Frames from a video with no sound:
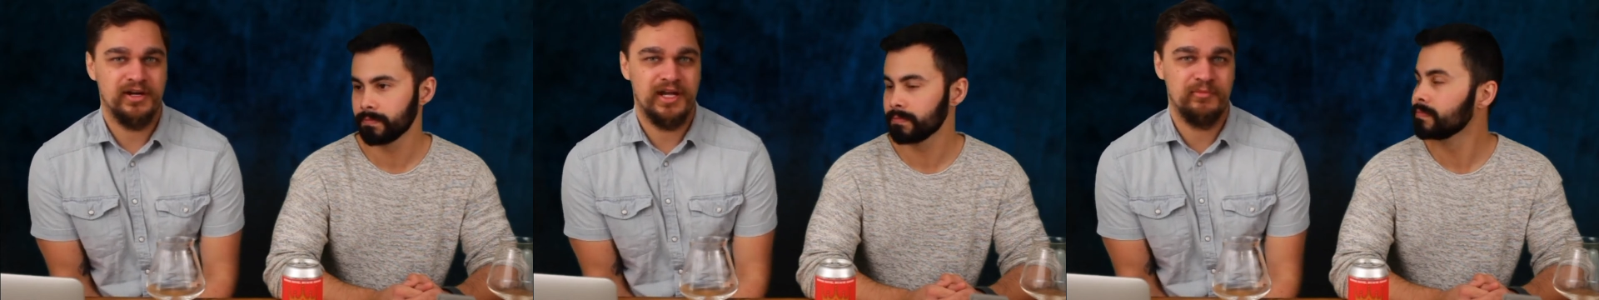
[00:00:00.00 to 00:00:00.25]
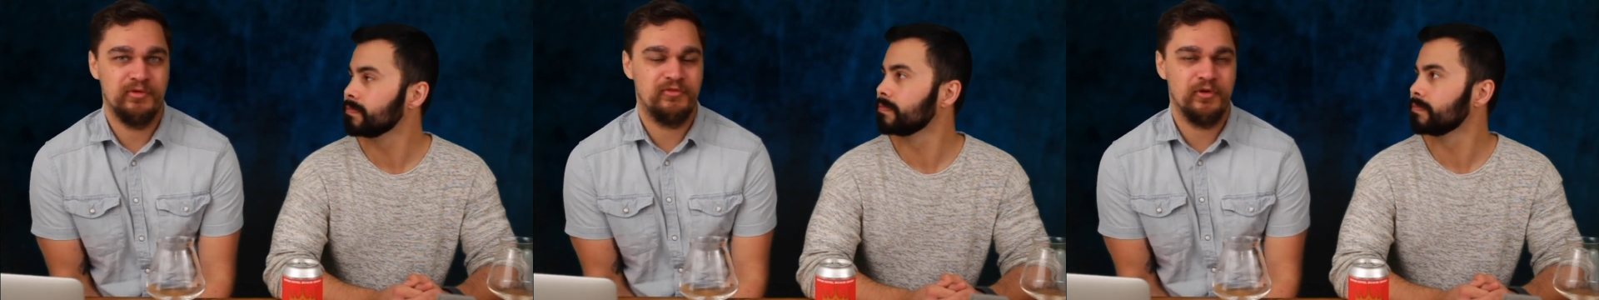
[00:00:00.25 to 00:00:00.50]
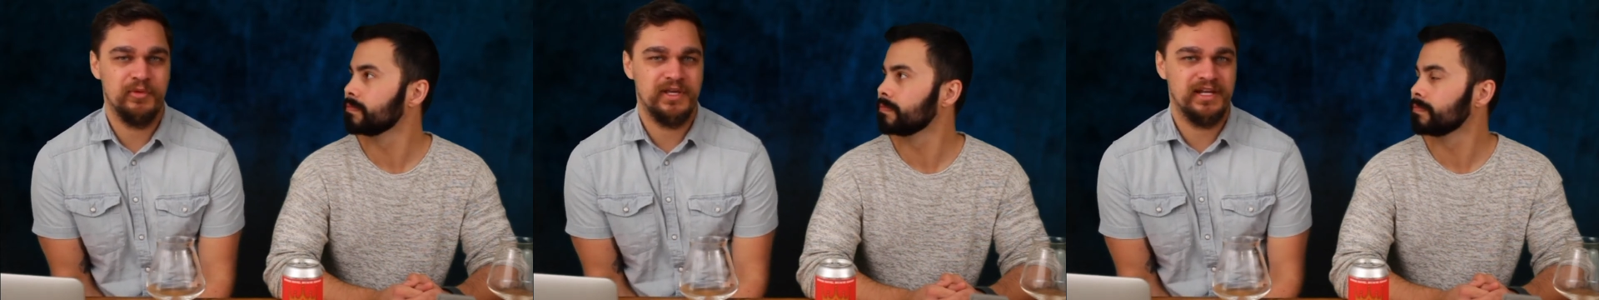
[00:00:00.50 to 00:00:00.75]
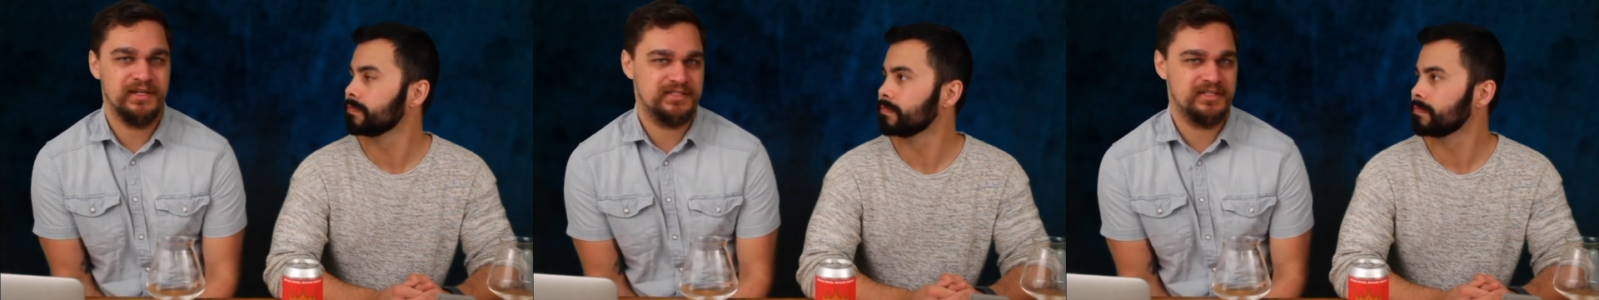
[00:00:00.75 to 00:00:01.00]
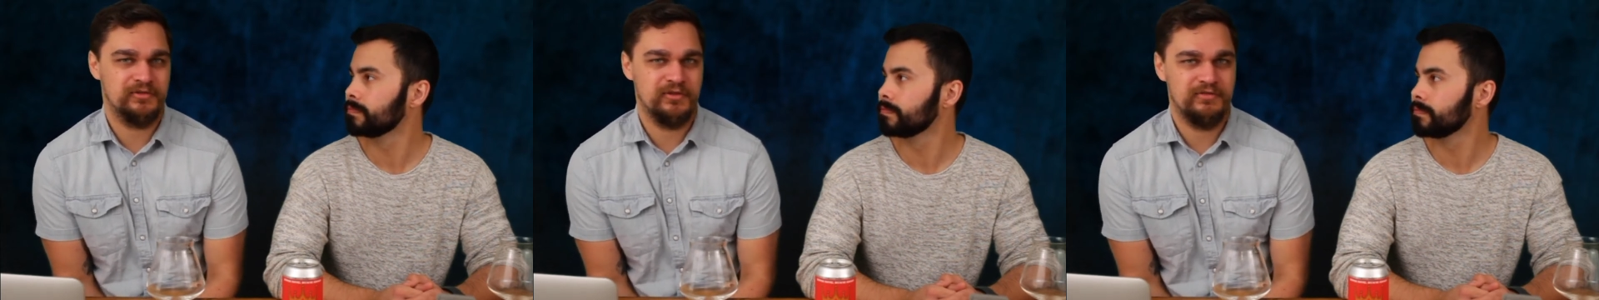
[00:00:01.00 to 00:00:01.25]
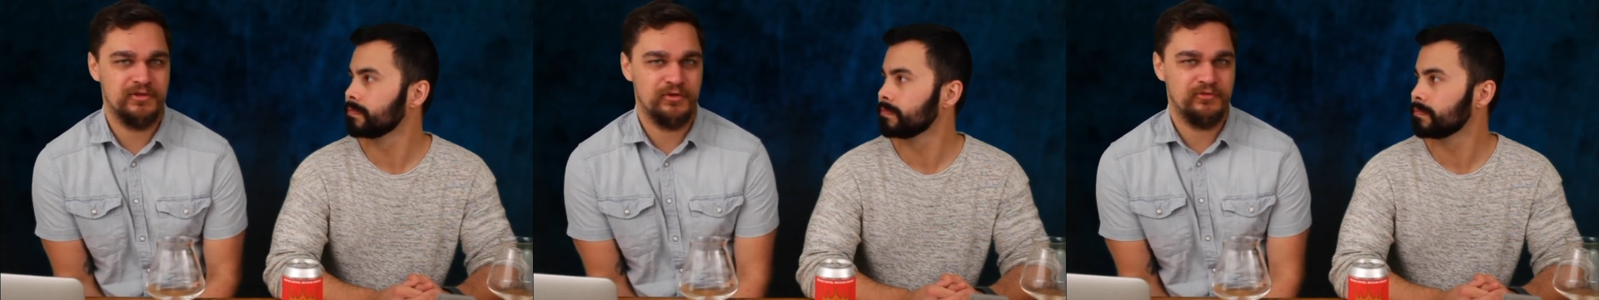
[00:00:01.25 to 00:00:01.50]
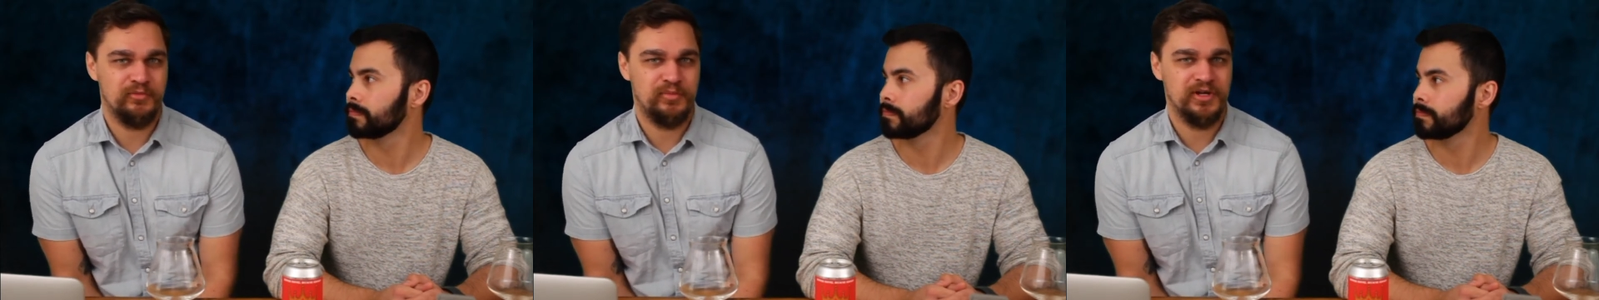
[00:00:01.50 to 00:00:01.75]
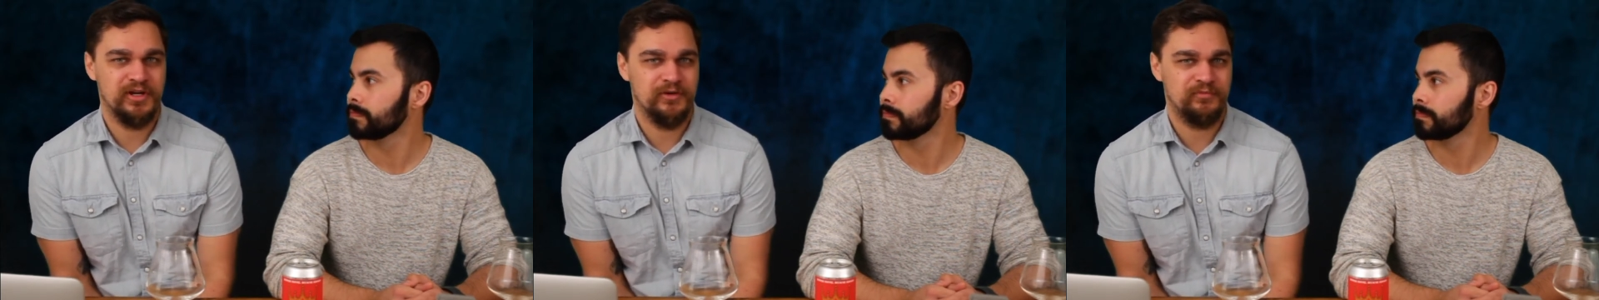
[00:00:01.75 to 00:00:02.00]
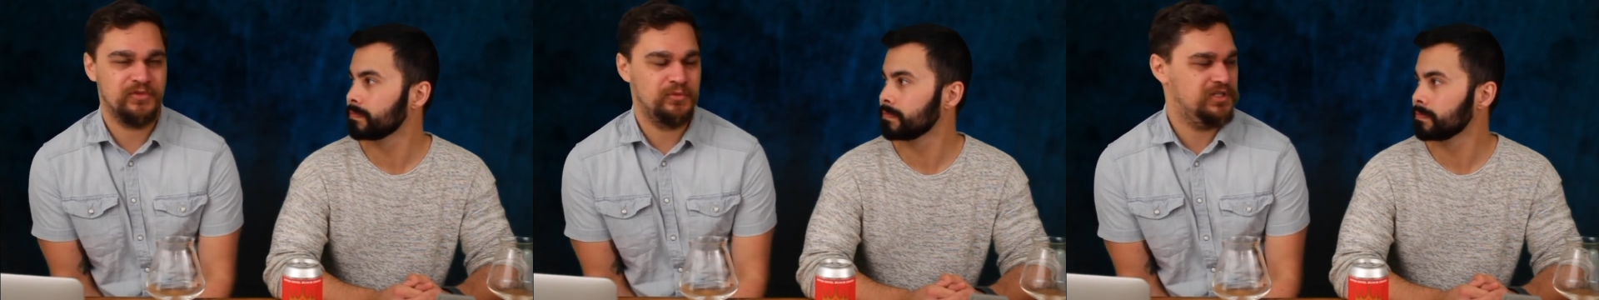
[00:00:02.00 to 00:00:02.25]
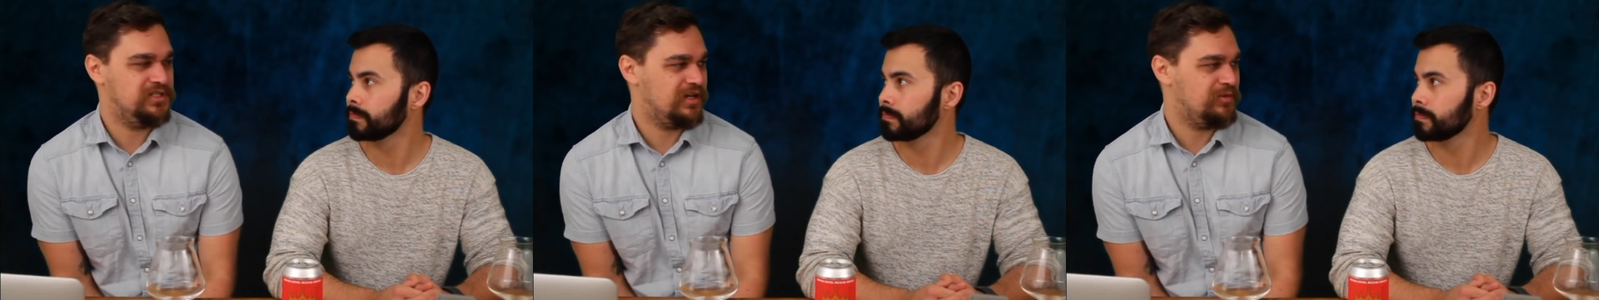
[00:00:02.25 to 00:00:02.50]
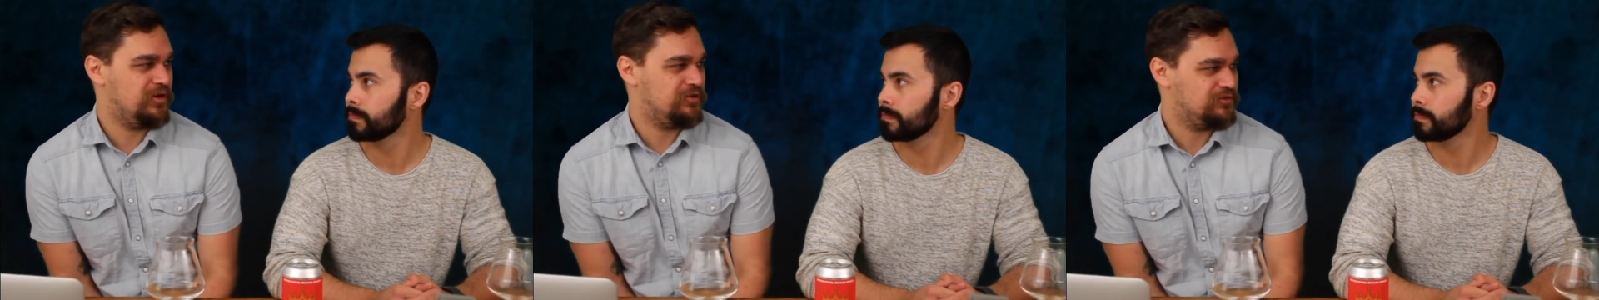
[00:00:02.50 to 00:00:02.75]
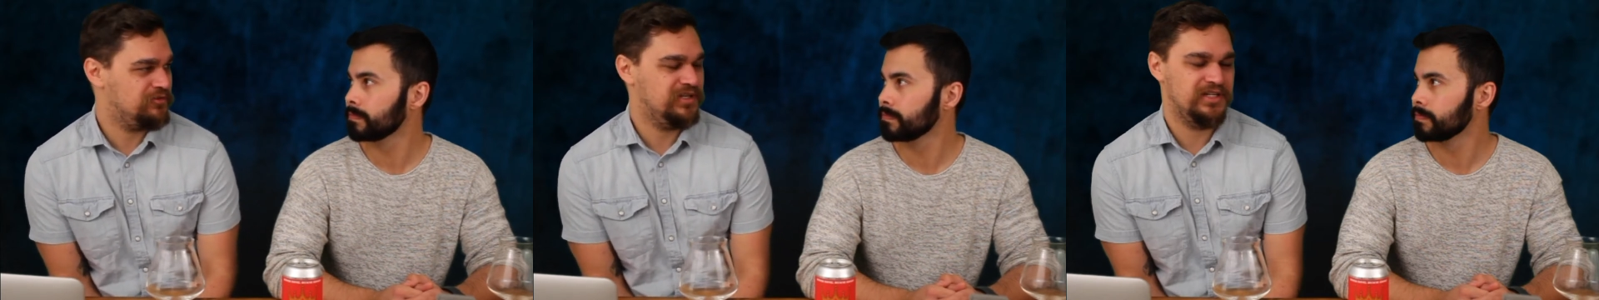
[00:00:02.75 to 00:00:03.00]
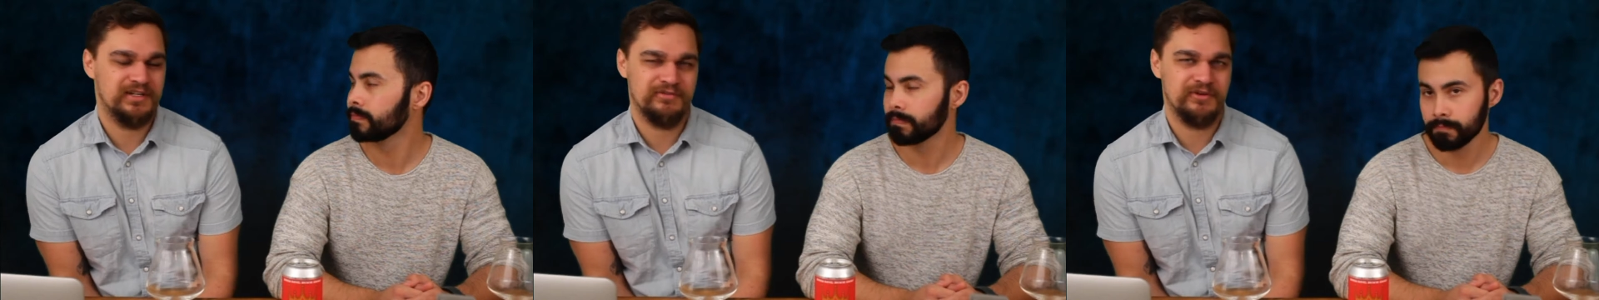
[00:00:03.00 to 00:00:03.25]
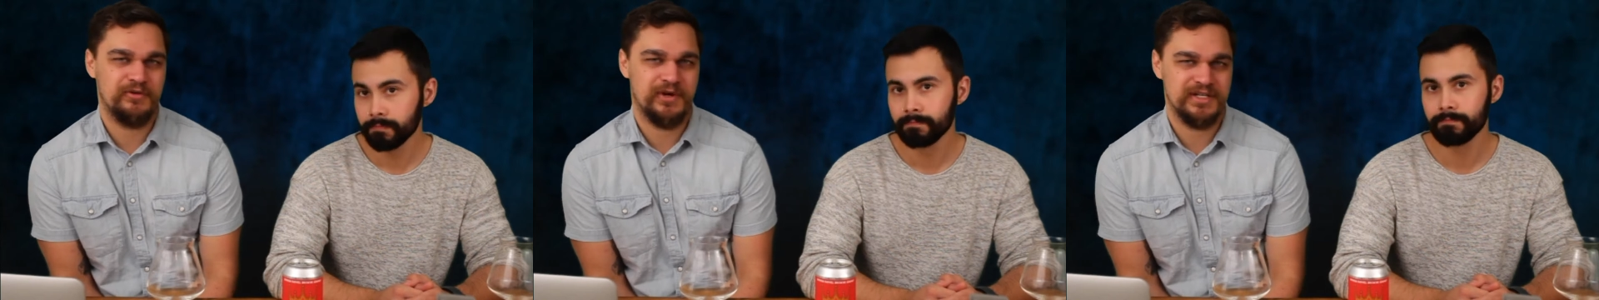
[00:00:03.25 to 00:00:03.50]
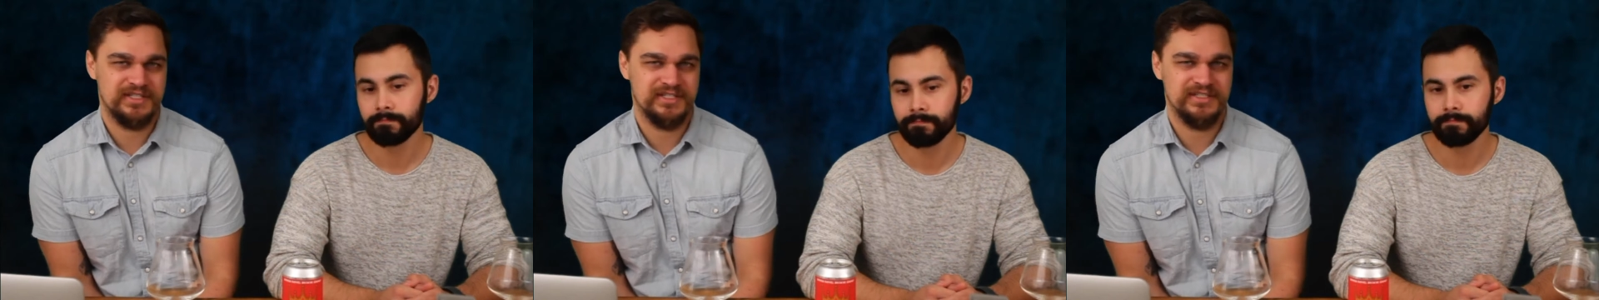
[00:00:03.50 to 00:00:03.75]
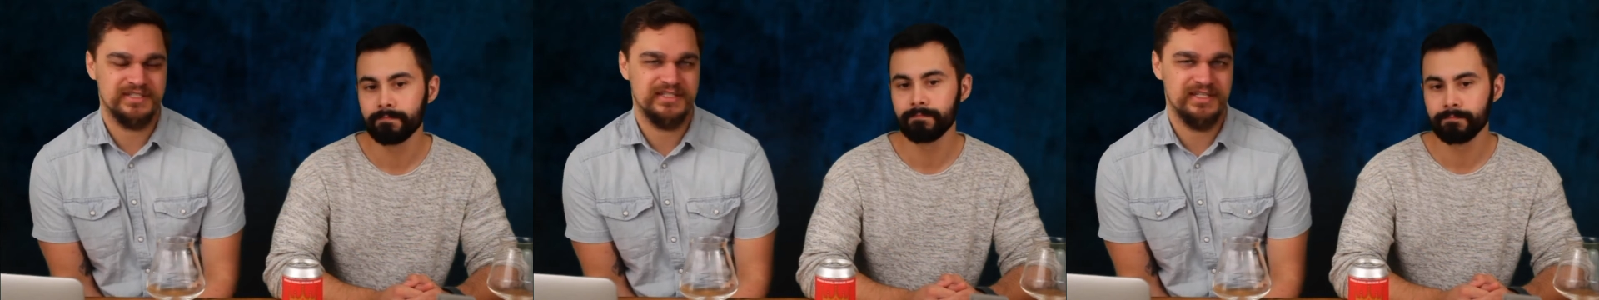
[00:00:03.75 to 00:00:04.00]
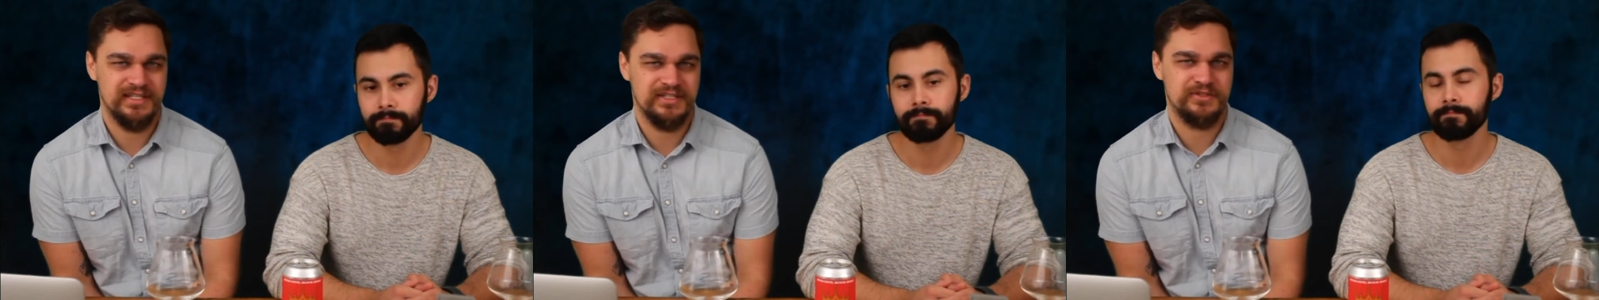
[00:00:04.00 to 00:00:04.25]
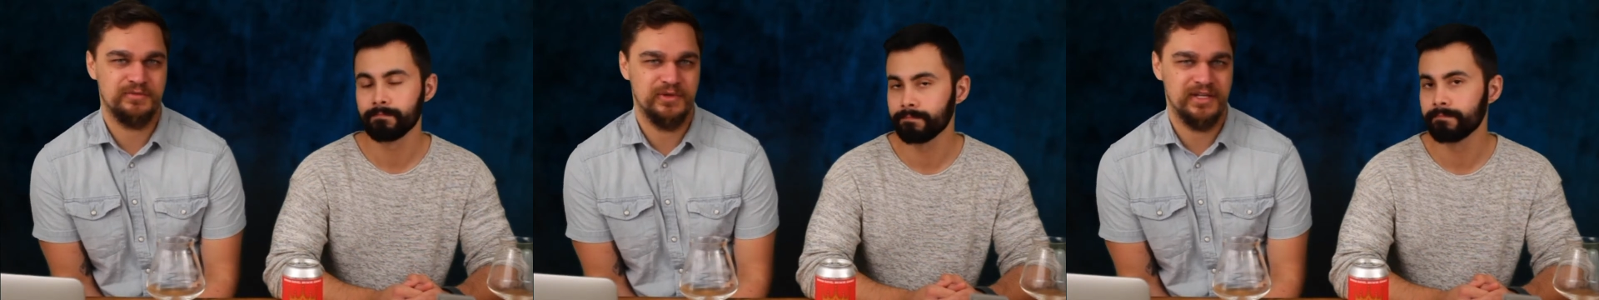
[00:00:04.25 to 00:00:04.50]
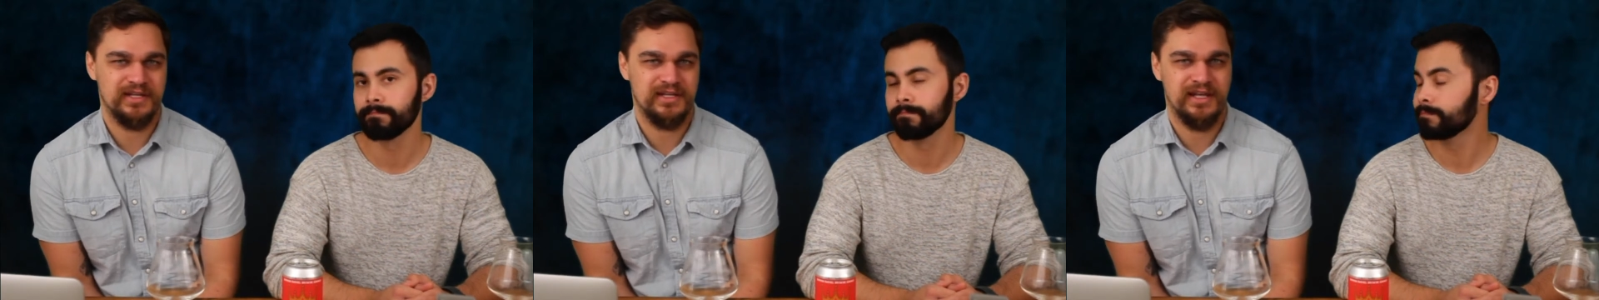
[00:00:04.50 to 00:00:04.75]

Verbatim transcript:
Speaker 1: And before we get into the review of the beer, we talk about three different questions each week.